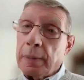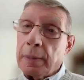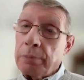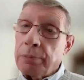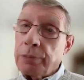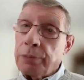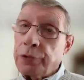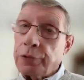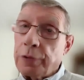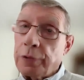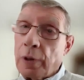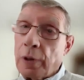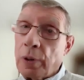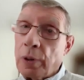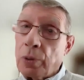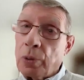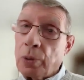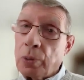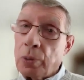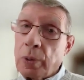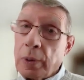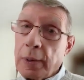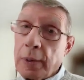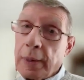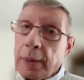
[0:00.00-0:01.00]

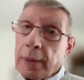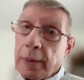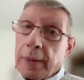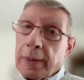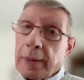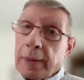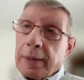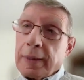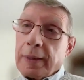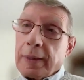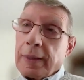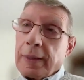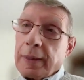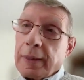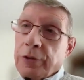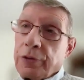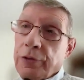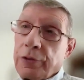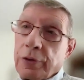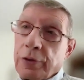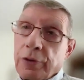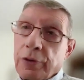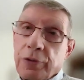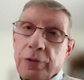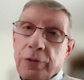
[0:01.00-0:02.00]
So it's
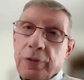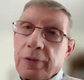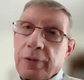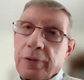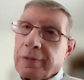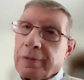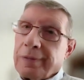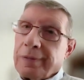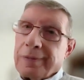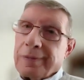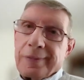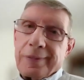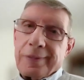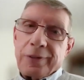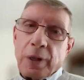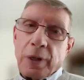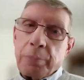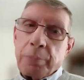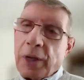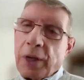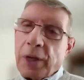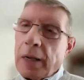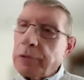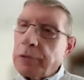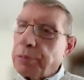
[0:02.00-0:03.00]
just
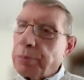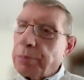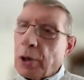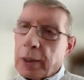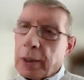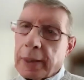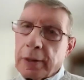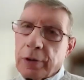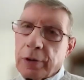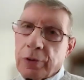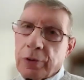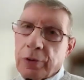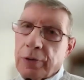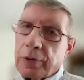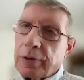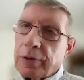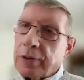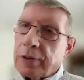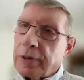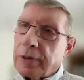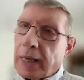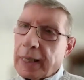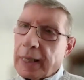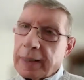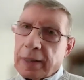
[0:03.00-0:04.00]
sometimes markets
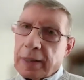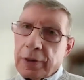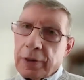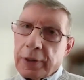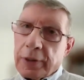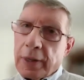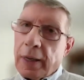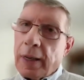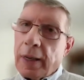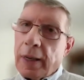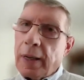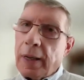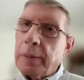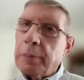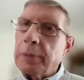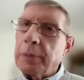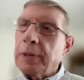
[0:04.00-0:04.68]
take their time.